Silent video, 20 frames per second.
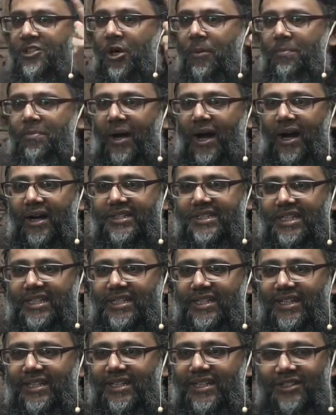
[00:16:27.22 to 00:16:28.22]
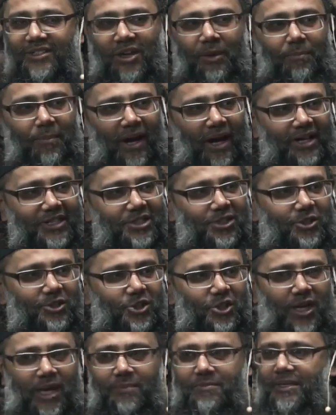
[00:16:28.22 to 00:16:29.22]
not party or
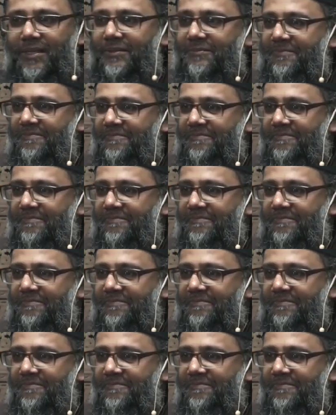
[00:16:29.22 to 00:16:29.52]
tribe.